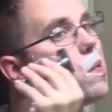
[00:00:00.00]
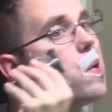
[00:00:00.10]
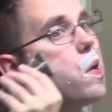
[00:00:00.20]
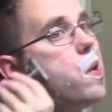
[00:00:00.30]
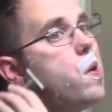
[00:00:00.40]

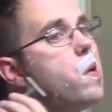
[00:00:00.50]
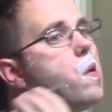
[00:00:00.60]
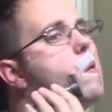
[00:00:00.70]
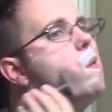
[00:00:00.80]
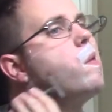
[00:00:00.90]
right
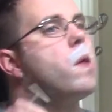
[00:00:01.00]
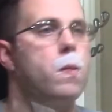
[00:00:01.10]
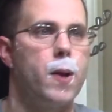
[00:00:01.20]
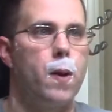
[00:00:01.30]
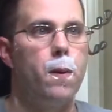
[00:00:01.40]
here. There
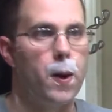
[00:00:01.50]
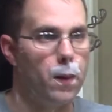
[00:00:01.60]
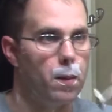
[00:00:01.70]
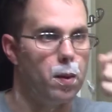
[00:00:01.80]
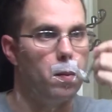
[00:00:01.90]
we go. Now
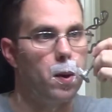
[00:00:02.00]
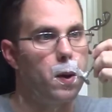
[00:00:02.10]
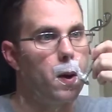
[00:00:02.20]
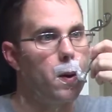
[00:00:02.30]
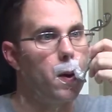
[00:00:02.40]
come to the
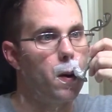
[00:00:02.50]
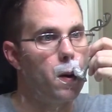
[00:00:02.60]
mustache area.